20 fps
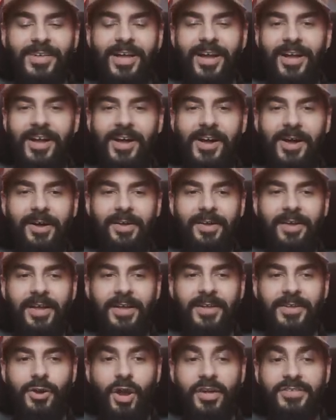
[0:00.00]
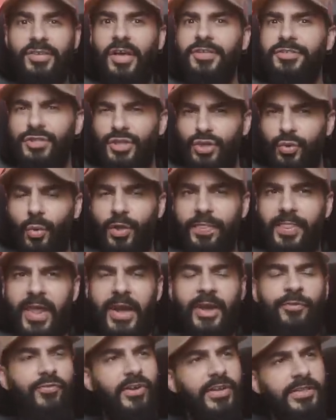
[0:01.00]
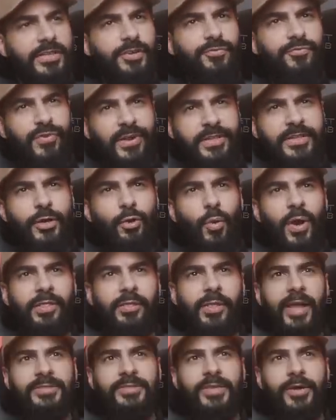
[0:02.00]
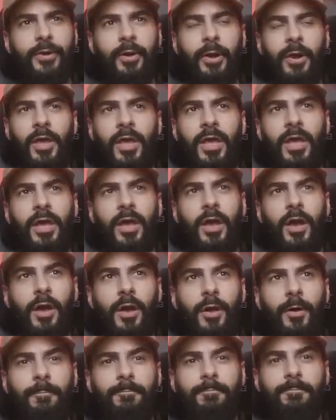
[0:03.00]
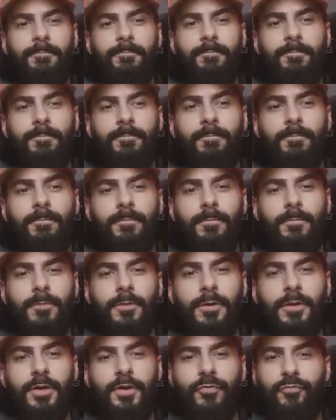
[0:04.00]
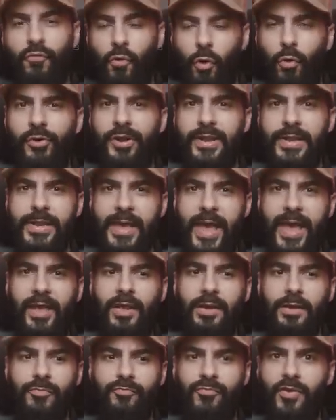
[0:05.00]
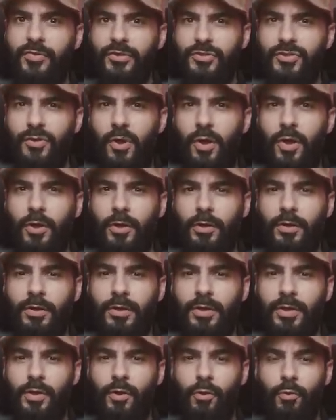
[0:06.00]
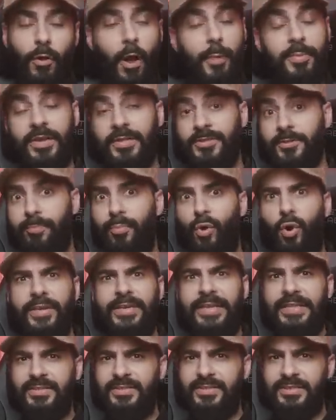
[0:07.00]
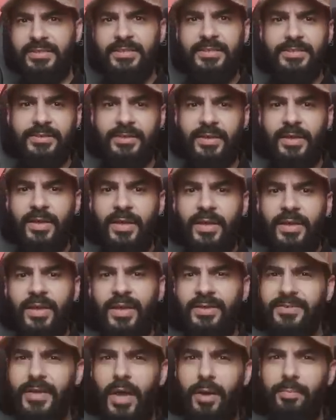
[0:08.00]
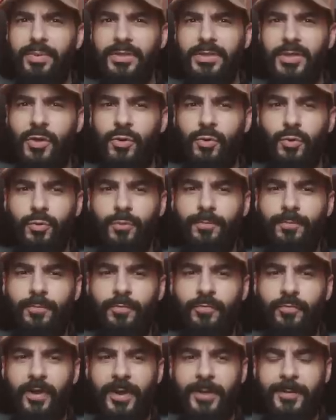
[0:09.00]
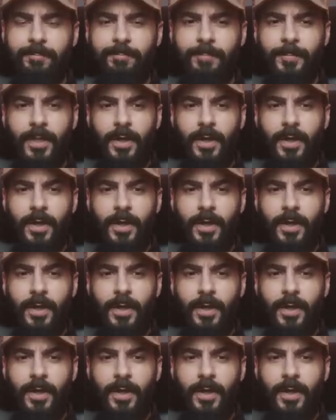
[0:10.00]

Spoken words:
I saw a new one that I really, really quite liked here. Rory and River Song. It's a poignant scene down below, right?